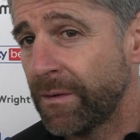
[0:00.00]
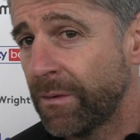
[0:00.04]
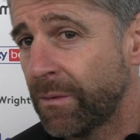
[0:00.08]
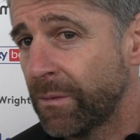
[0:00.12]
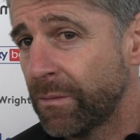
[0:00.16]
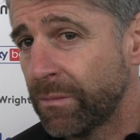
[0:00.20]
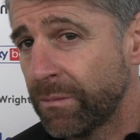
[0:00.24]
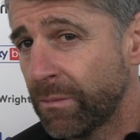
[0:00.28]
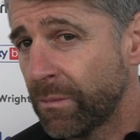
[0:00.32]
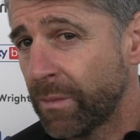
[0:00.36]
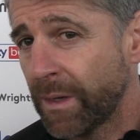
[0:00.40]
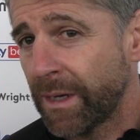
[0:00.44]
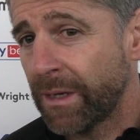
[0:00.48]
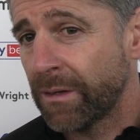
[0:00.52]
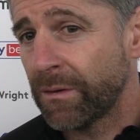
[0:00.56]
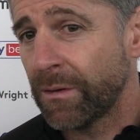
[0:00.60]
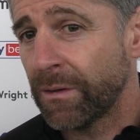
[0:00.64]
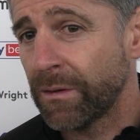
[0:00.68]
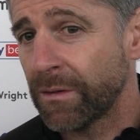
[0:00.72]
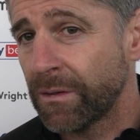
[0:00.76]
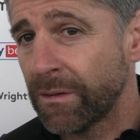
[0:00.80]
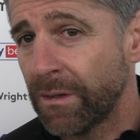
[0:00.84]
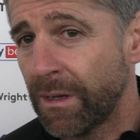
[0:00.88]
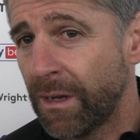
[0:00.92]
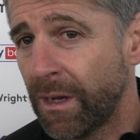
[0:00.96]
You know, Wigan
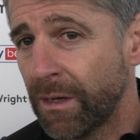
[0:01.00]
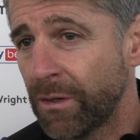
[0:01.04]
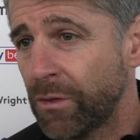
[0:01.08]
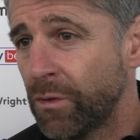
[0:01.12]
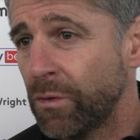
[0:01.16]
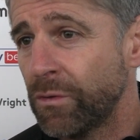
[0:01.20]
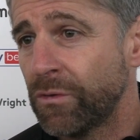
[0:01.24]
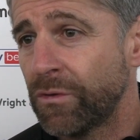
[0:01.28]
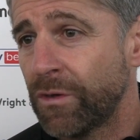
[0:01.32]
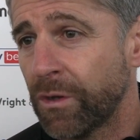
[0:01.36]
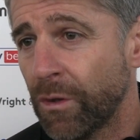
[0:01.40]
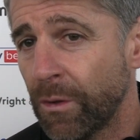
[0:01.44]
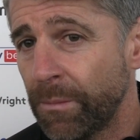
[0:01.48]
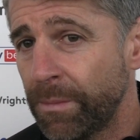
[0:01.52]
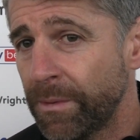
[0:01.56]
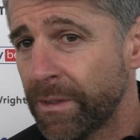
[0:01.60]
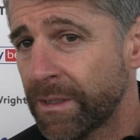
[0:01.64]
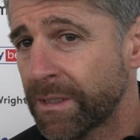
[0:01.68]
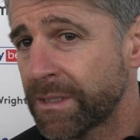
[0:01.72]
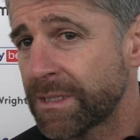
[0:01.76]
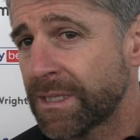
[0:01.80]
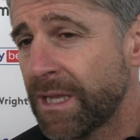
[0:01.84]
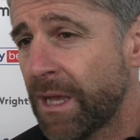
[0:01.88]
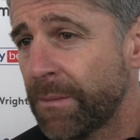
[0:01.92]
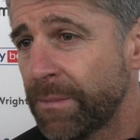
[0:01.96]
are a good club,
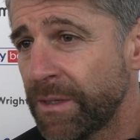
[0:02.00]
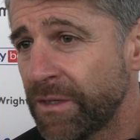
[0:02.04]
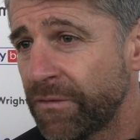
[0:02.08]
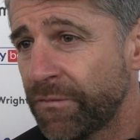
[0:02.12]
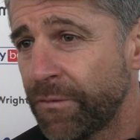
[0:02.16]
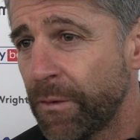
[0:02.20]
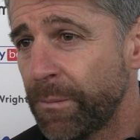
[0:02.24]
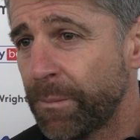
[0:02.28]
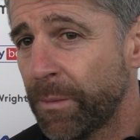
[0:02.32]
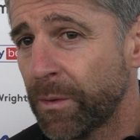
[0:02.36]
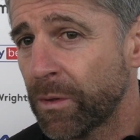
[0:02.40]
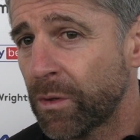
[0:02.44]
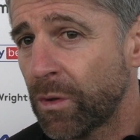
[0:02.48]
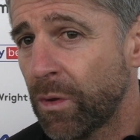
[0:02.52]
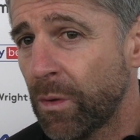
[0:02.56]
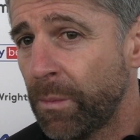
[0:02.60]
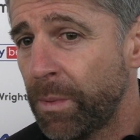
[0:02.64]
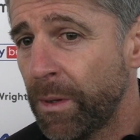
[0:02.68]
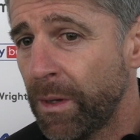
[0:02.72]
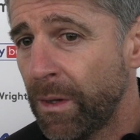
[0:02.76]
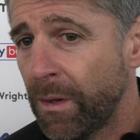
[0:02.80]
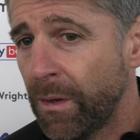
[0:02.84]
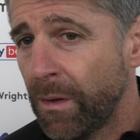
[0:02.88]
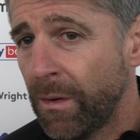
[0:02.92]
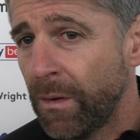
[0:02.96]
an established football
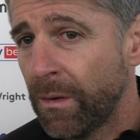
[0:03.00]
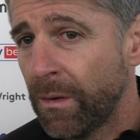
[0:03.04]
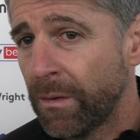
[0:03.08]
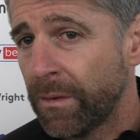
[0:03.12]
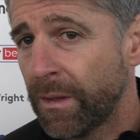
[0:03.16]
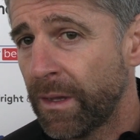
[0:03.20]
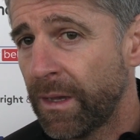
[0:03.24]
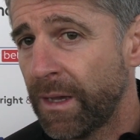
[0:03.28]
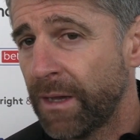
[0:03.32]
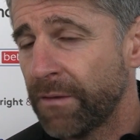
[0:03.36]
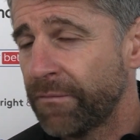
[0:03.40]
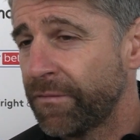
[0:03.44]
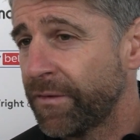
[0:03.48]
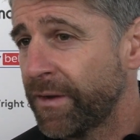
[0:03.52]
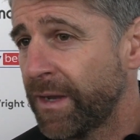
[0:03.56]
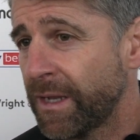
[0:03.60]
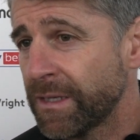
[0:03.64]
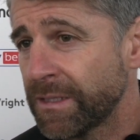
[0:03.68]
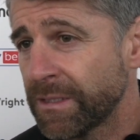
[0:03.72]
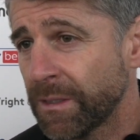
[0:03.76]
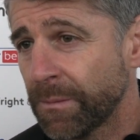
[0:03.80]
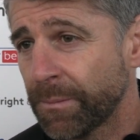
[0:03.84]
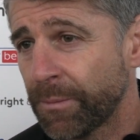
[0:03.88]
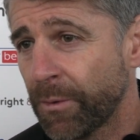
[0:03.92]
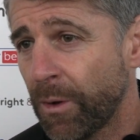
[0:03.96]
club that had
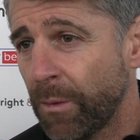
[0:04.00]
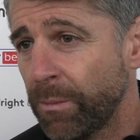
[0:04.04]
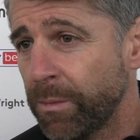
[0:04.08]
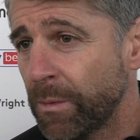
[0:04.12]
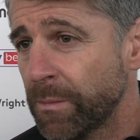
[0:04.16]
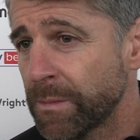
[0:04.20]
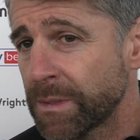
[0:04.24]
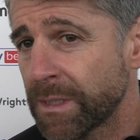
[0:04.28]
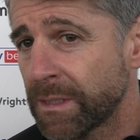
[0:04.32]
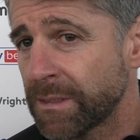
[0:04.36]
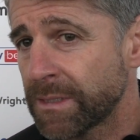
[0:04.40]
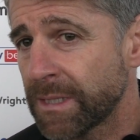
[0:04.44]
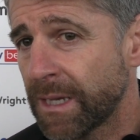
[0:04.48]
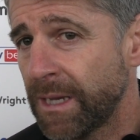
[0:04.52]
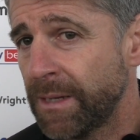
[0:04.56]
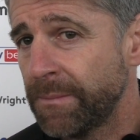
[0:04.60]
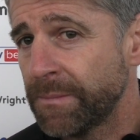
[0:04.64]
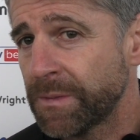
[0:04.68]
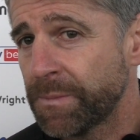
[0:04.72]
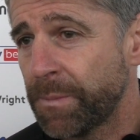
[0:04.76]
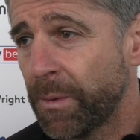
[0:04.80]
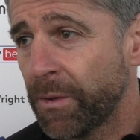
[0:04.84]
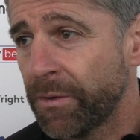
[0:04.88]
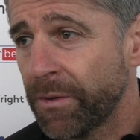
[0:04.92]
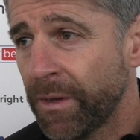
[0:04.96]
financial problems at
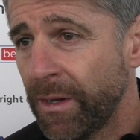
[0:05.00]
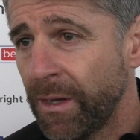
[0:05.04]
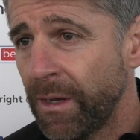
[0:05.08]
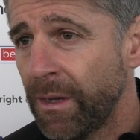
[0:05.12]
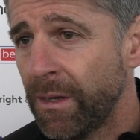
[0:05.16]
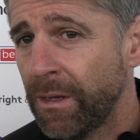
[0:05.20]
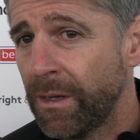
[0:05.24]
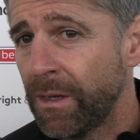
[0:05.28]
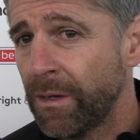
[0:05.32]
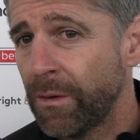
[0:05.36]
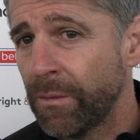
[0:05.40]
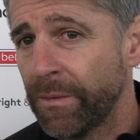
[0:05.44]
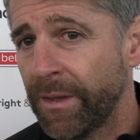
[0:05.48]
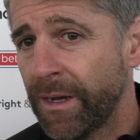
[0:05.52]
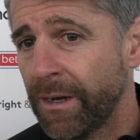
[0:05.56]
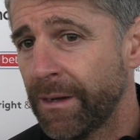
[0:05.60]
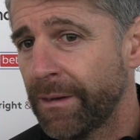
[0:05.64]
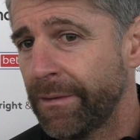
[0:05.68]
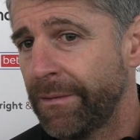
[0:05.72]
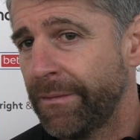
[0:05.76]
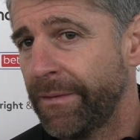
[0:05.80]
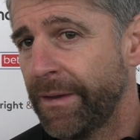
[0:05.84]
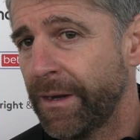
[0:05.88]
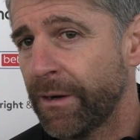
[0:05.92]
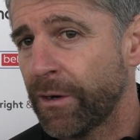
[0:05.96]
times, but you know,
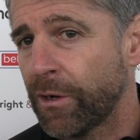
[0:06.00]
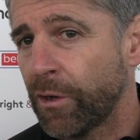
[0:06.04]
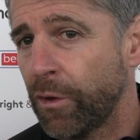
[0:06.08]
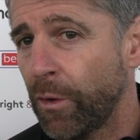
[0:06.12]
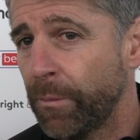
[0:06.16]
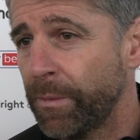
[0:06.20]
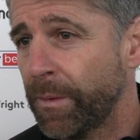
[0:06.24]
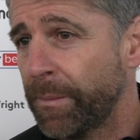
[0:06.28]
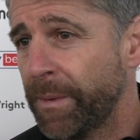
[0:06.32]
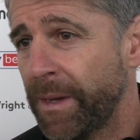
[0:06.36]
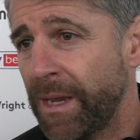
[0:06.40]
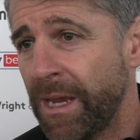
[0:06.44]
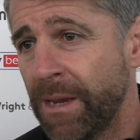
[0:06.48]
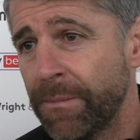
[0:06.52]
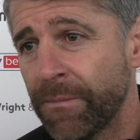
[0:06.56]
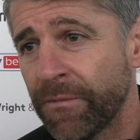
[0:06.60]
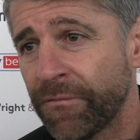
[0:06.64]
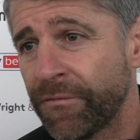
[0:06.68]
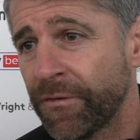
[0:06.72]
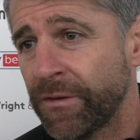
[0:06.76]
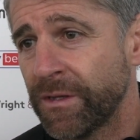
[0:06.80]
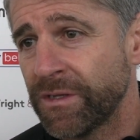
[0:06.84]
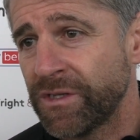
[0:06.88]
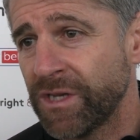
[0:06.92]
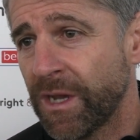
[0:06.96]
they're a club that'll be
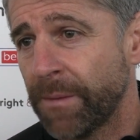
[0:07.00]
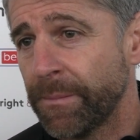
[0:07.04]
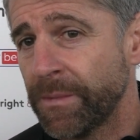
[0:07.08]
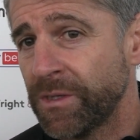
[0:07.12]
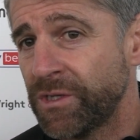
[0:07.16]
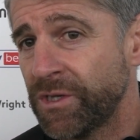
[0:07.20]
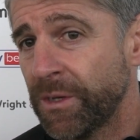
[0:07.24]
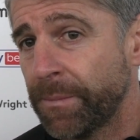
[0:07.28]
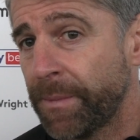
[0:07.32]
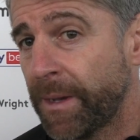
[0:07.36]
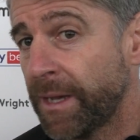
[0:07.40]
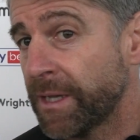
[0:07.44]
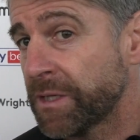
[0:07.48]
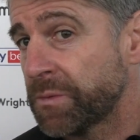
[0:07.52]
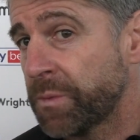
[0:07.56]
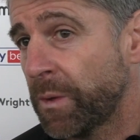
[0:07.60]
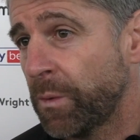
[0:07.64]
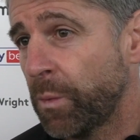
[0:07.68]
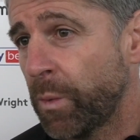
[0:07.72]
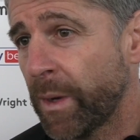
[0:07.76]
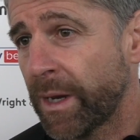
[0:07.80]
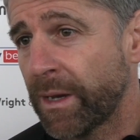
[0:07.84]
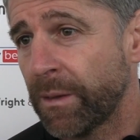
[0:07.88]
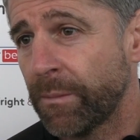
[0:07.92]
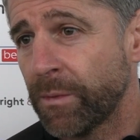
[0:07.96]
aiming for the championship, as
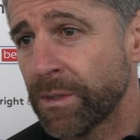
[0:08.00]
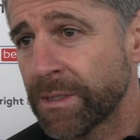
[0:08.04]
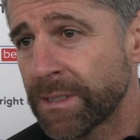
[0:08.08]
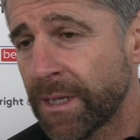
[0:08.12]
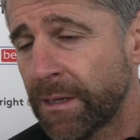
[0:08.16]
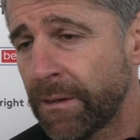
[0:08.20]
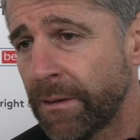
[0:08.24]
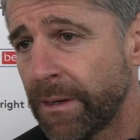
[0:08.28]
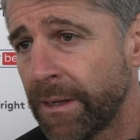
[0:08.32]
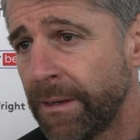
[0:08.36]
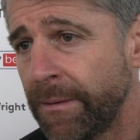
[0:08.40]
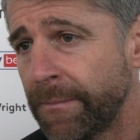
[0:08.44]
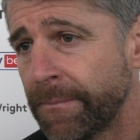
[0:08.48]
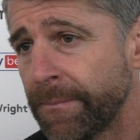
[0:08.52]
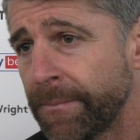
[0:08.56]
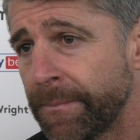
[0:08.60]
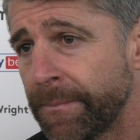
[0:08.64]
will Wickham on Saturday.